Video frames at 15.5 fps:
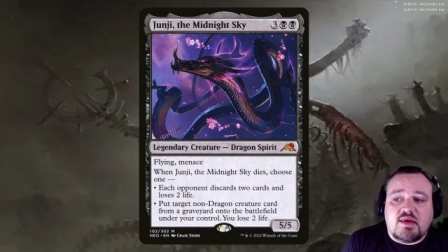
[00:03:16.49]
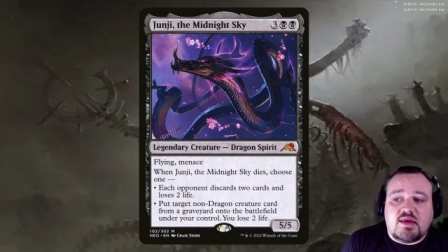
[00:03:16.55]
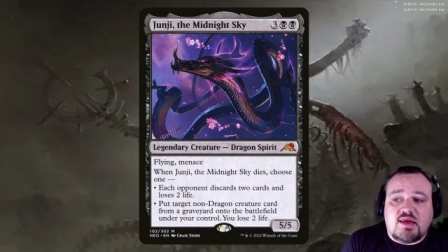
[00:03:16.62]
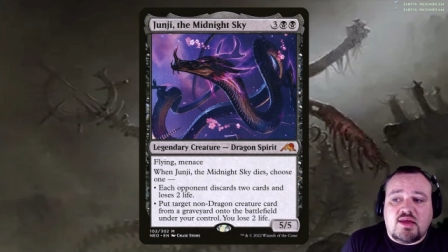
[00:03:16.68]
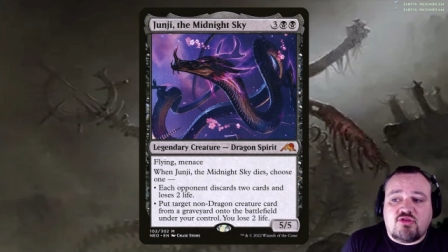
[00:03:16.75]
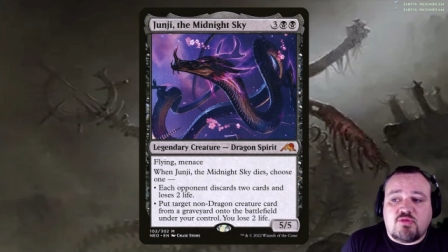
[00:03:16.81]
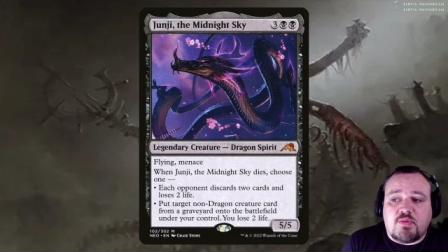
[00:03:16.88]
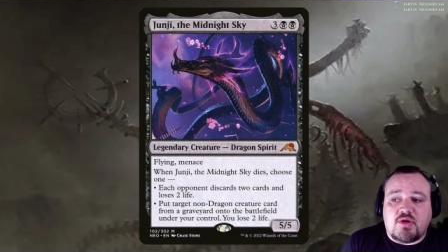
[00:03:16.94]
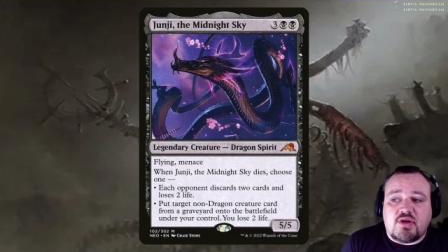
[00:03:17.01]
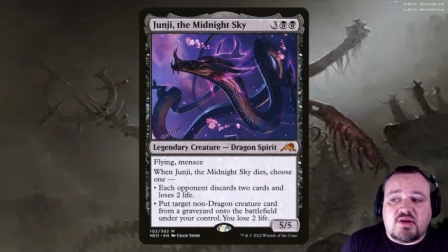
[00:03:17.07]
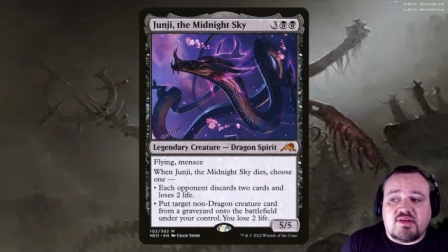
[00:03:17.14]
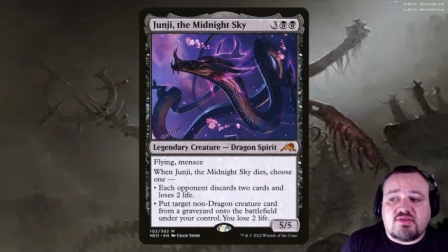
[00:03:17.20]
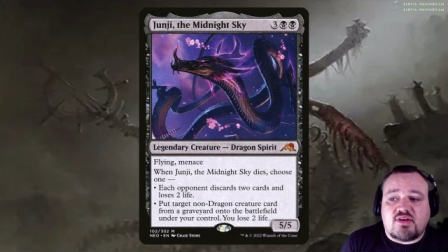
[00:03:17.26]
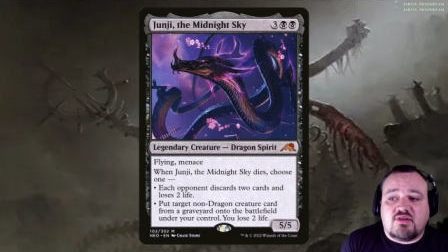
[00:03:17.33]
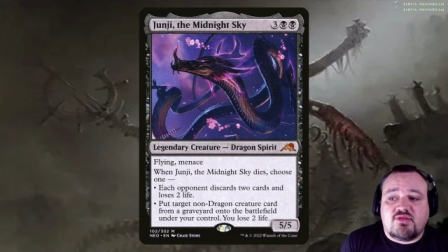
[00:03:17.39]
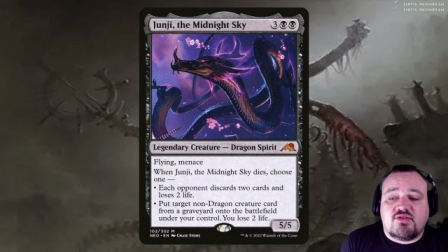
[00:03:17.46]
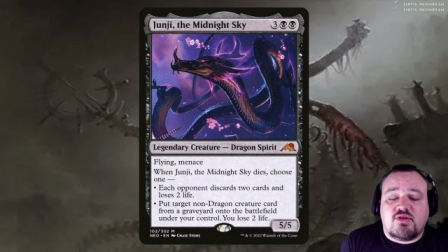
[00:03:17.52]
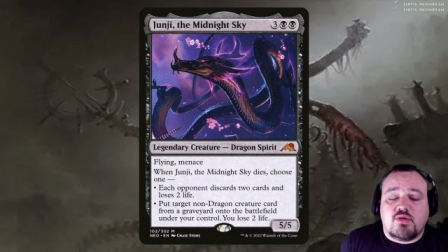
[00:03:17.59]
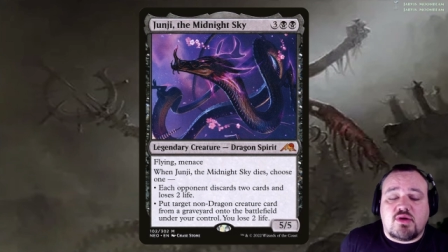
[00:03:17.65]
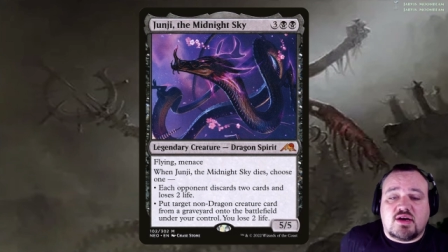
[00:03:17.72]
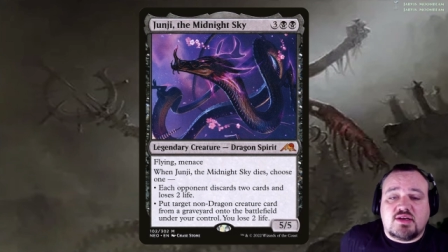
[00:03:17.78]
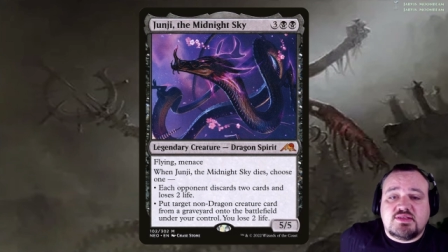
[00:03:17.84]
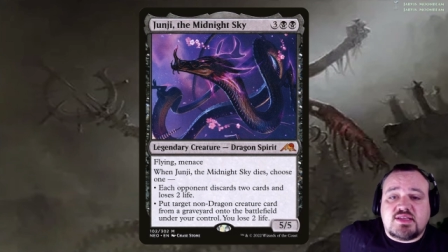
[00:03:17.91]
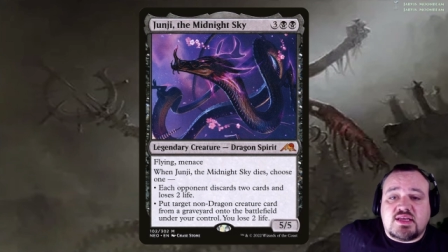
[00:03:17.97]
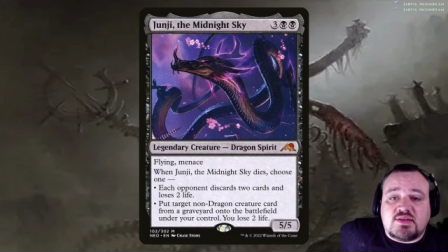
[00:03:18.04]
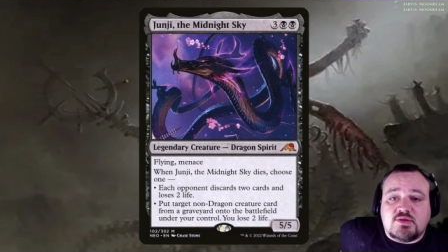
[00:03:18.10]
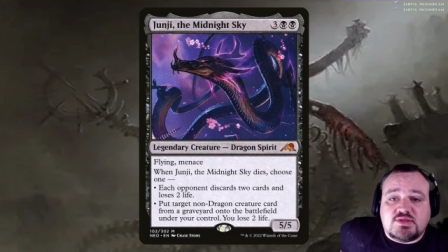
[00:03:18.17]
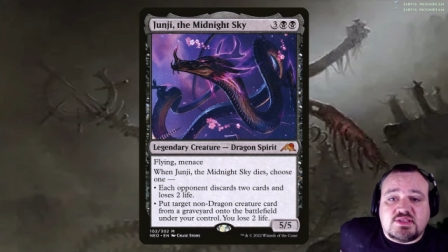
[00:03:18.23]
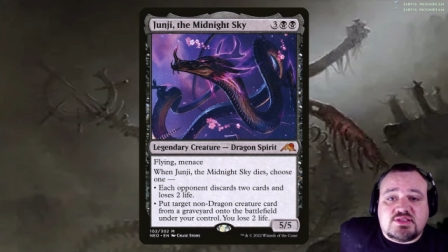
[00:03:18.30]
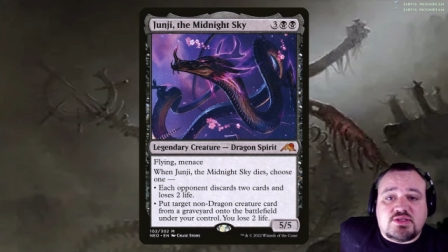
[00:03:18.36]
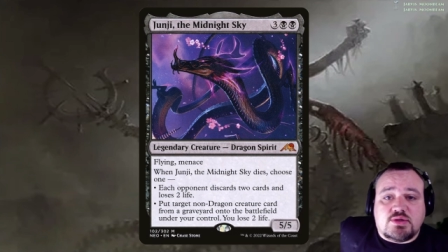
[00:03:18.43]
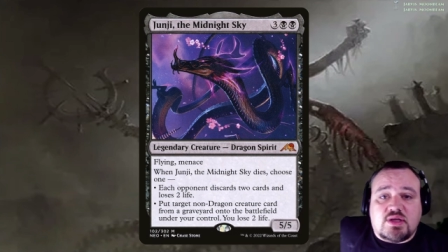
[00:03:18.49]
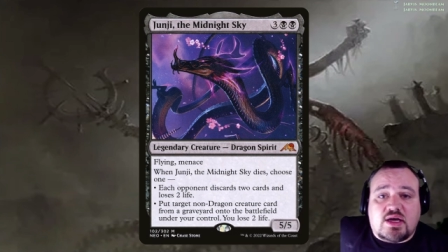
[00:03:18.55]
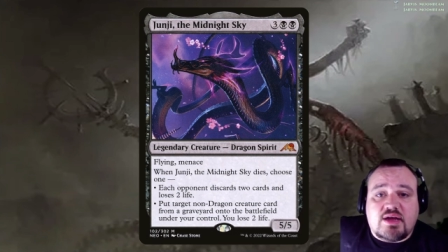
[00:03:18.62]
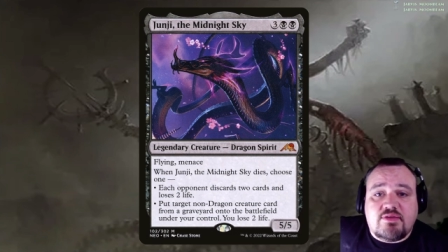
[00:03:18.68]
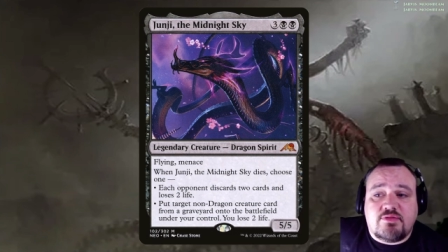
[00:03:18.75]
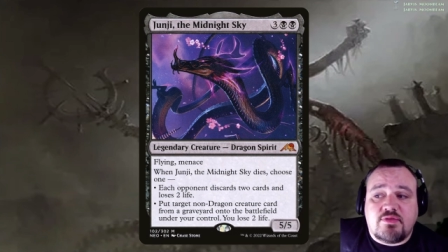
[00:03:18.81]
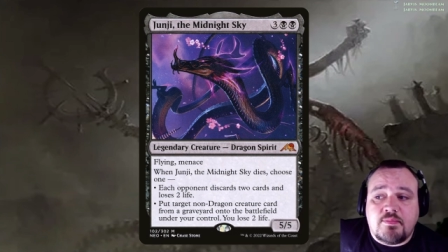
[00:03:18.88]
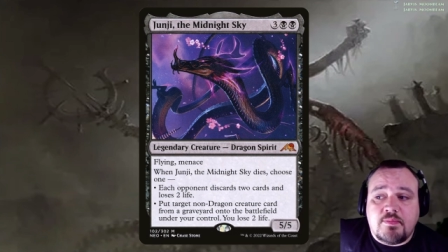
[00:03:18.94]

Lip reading: Each opponent discards 2 cards and loses 2 life.